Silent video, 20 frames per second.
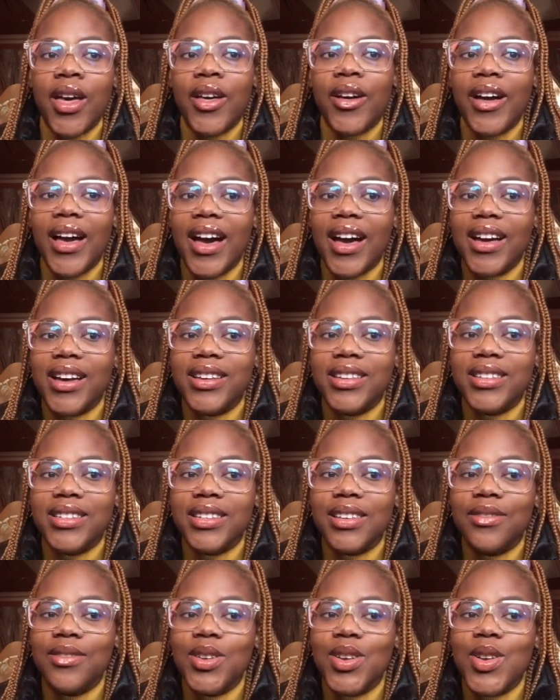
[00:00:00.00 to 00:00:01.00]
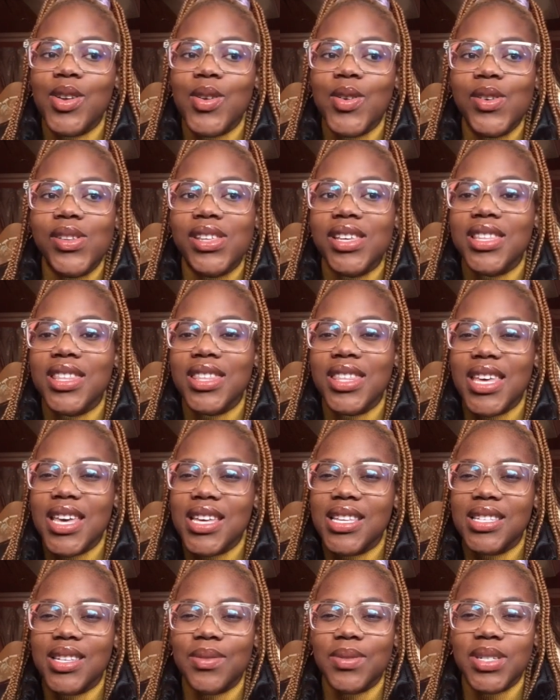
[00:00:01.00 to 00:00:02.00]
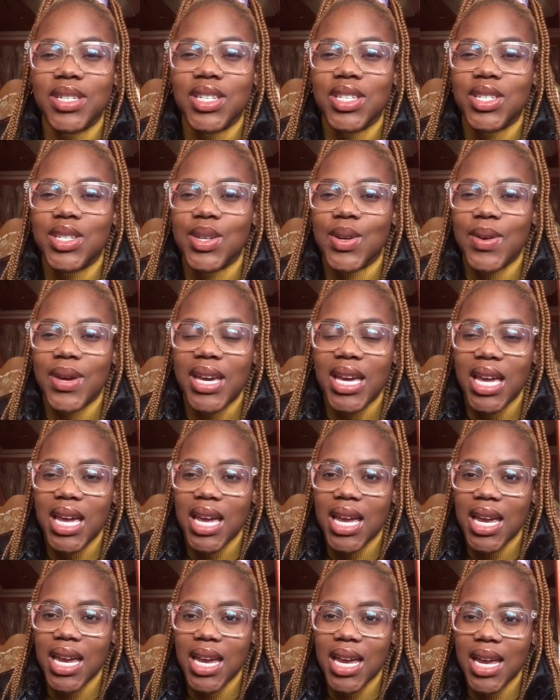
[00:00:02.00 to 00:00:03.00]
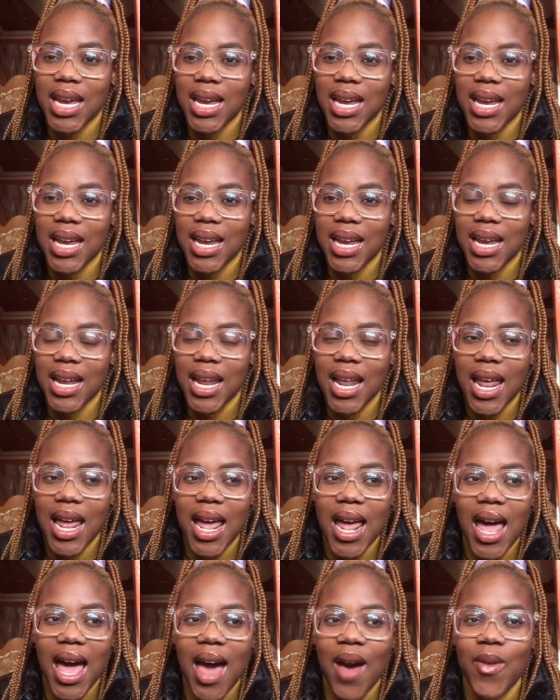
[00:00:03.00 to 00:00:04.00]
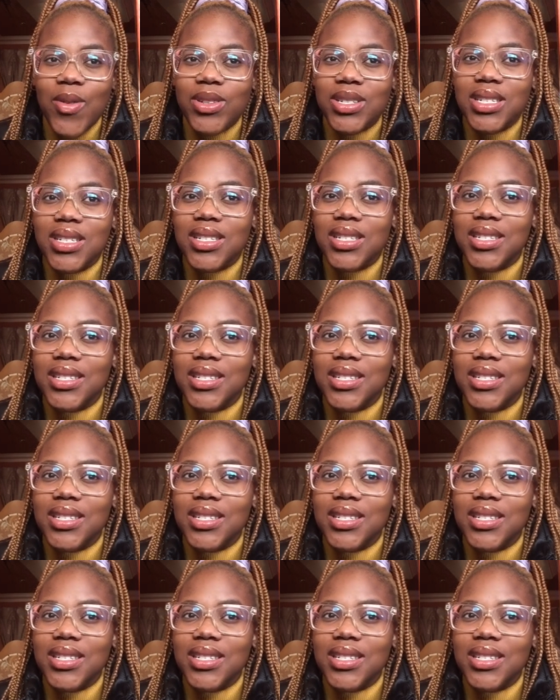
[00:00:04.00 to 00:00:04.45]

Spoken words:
Yo, guys, if you knew the things I was doing, I was